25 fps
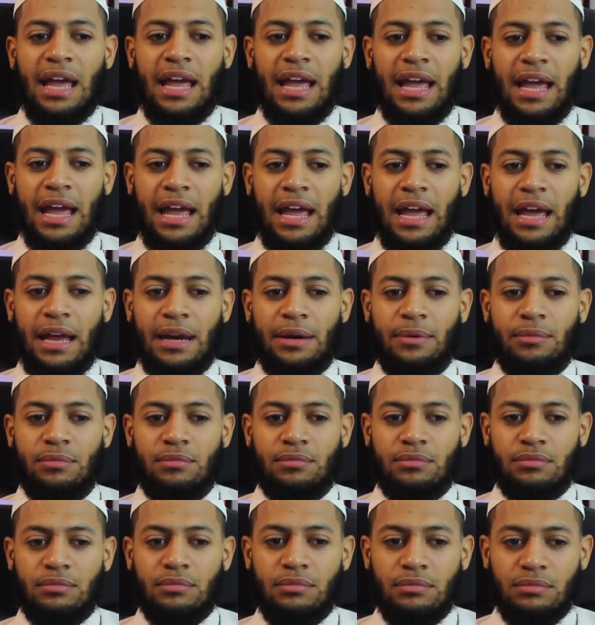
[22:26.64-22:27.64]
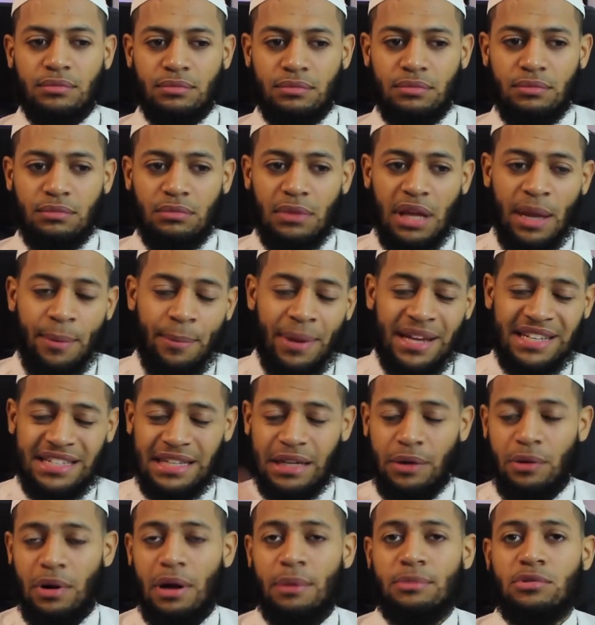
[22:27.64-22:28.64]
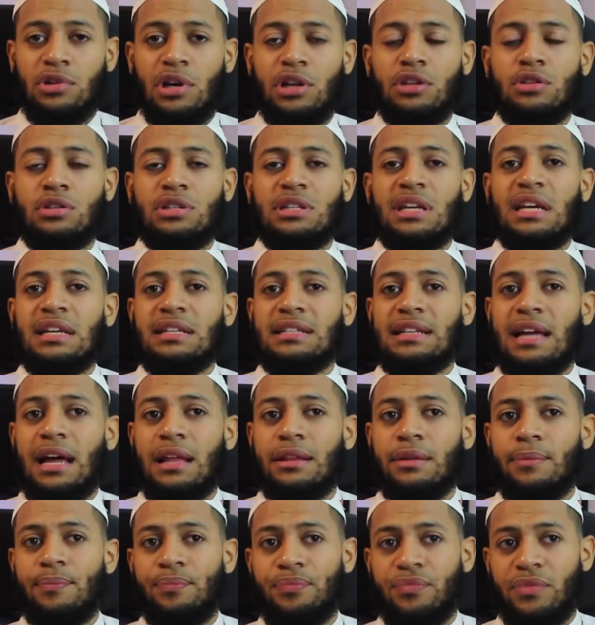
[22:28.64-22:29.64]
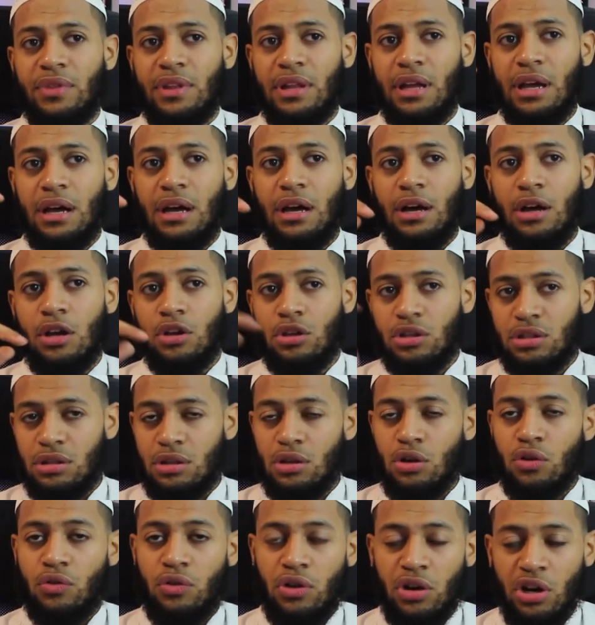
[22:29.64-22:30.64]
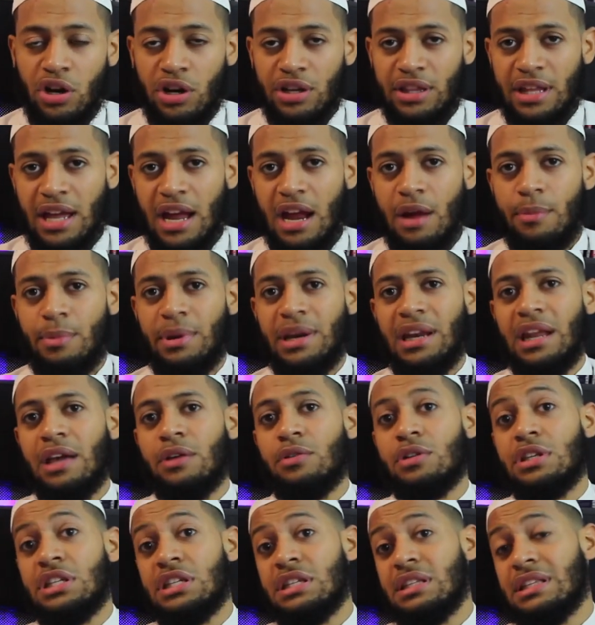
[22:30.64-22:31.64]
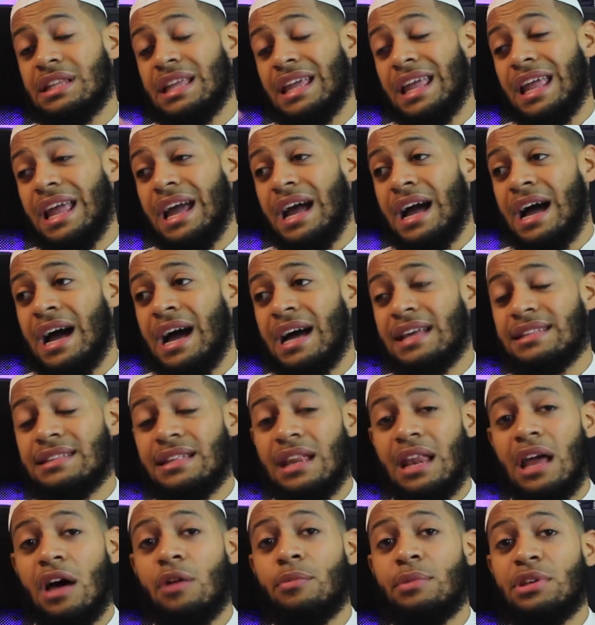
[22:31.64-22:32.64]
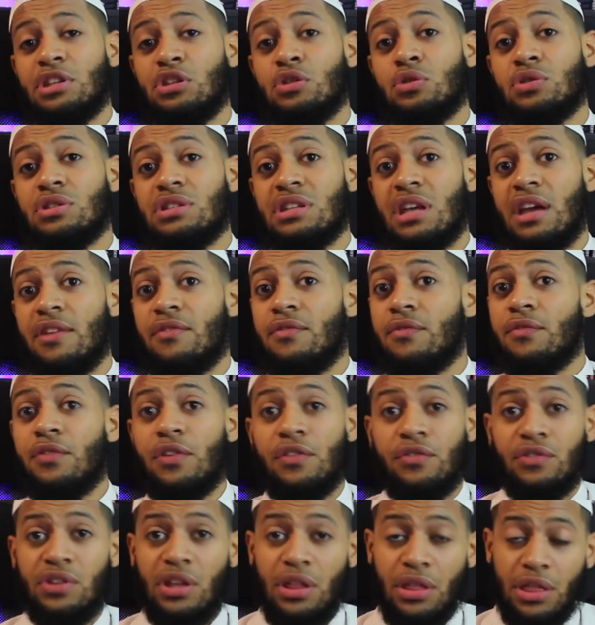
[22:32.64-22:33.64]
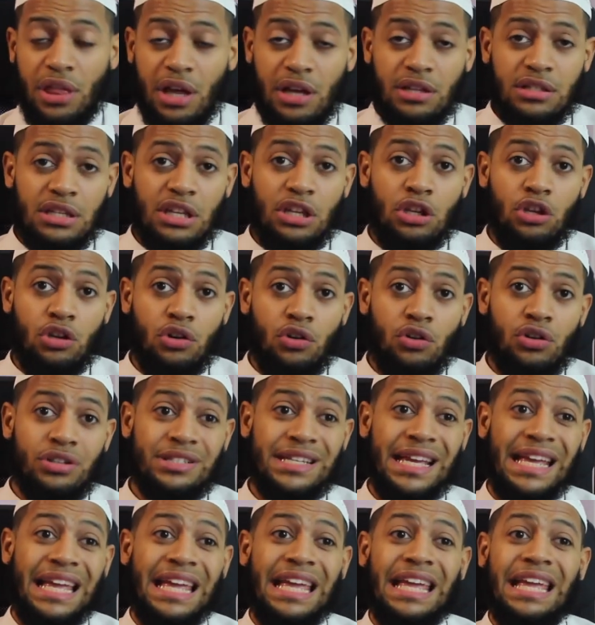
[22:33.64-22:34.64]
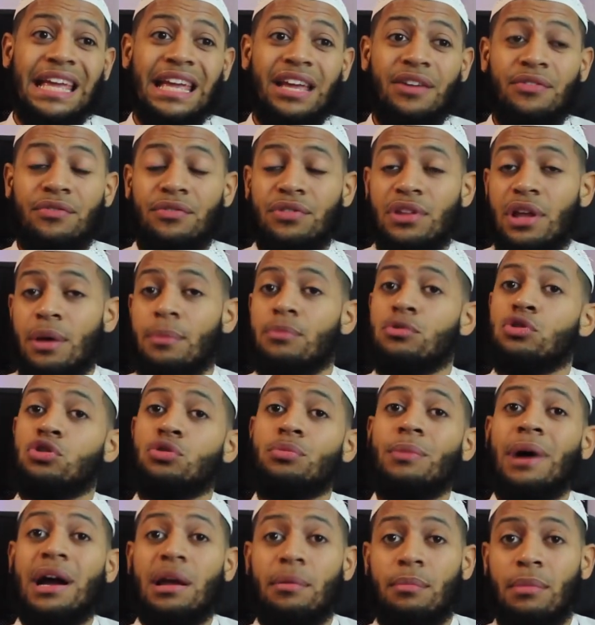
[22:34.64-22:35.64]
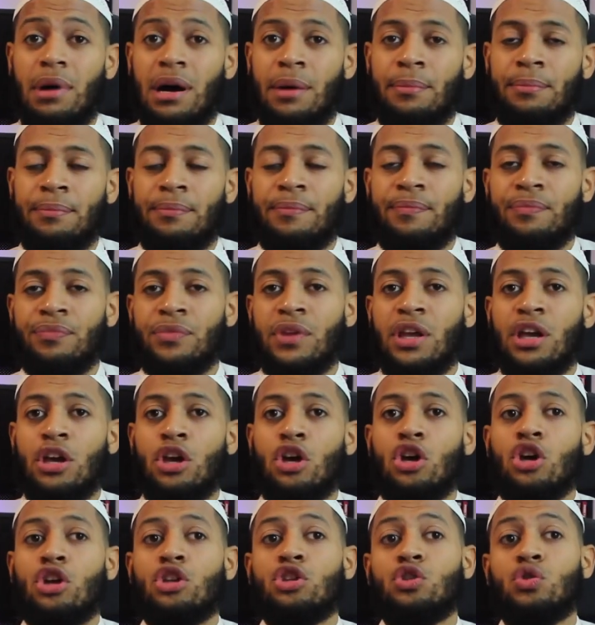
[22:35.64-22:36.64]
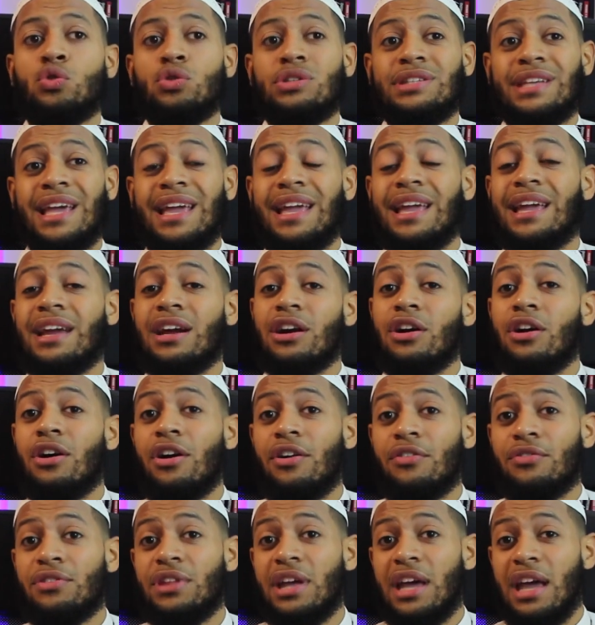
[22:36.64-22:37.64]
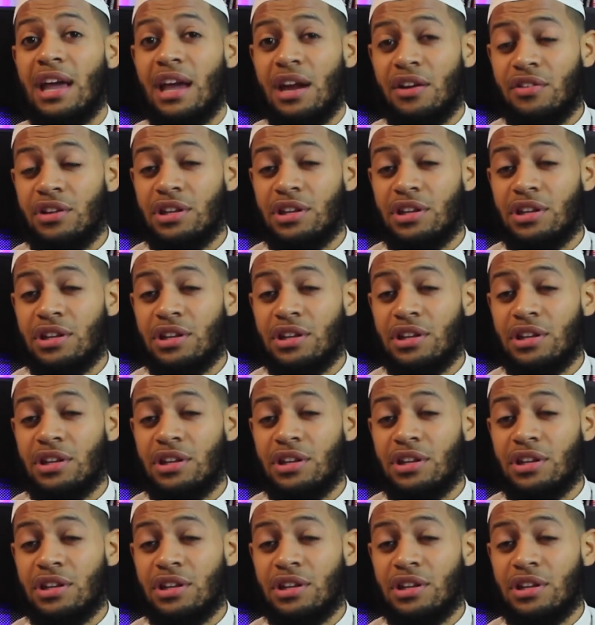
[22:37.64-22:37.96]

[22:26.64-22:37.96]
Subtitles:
And basically what I'm trying to say is that learning the Arabic language, it has allowed me to save 15,000 euros and give them to my mom to take care of the